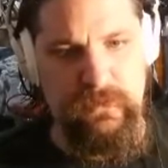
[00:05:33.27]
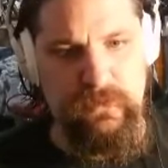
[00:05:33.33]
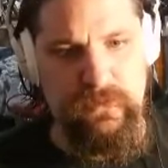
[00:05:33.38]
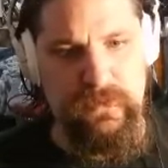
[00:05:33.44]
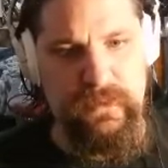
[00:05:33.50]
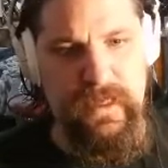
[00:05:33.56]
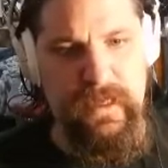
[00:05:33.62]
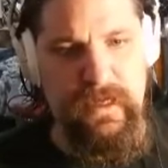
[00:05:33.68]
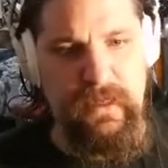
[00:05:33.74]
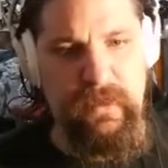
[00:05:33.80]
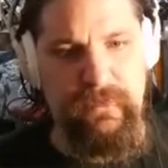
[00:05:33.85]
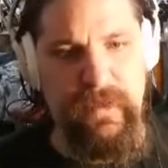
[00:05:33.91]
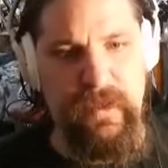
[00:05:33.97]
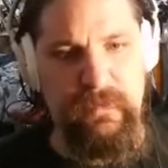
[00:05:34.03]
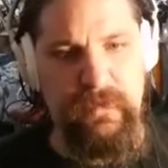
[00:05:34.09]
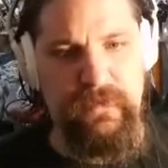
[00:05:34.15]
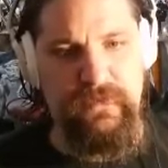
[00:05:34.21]
Again, I love
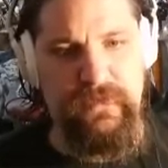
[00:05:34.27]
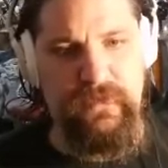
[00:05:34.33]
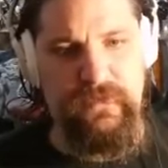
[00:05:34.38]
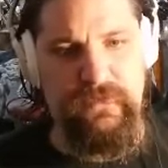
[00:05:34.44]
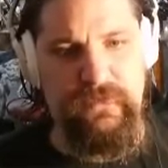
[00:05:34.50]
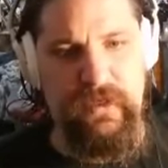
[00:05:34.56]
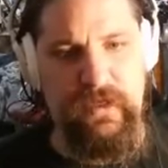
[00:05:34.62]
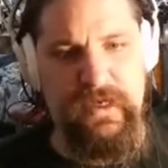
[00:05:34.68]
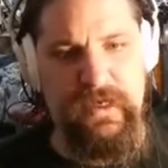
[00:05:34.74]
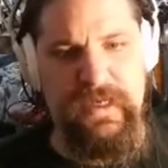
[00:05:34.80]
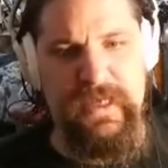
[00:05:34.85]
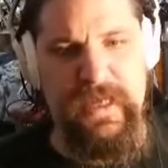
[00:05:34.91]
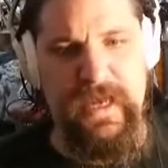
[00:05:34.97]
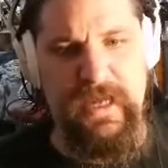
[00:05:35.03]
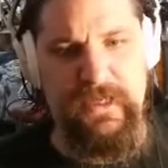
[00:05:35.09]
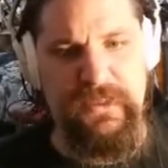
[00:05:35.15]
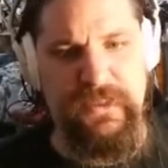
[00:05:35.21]
that music. It's very
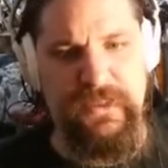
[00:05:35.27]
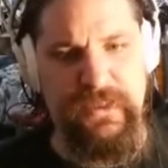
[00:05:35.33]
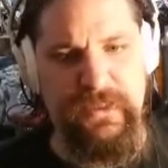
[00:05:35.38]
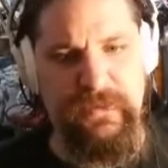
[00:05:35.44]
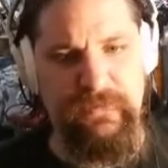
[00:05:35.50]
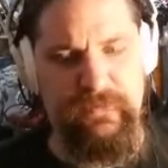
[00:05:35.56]
catchy.